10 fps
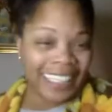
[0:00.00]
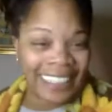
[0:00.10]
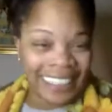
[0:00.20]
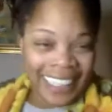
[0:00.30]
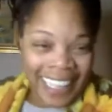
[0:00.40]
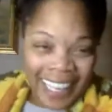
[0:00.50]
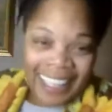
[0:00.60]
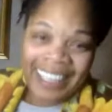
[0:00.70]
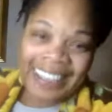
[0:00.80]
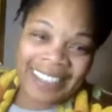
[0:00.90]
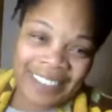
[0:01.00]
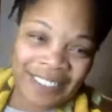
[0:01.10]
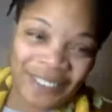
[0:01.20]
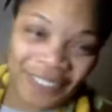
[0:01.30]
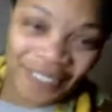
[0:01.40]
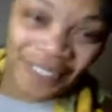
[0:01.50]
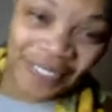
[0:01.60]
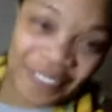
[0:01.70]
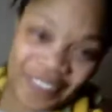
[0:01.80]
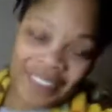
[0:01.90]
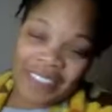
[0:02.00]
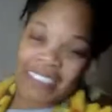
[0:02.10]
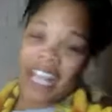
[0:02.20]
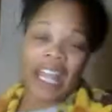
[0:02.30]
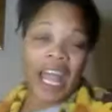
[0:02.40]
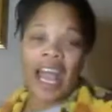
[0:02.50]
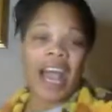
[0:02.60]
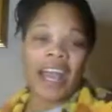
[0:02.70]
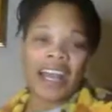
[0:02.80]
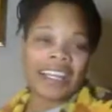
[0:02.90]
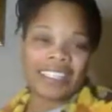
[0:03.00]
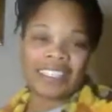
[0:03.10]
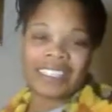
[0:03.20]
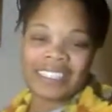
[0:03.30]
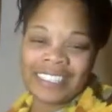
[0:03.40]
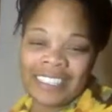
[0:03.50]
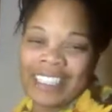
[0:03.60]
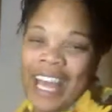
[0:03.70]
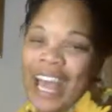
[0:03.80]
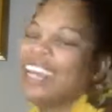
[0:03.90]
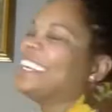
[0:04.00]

Oh, you can just do a voiceover, ninja. Yeah.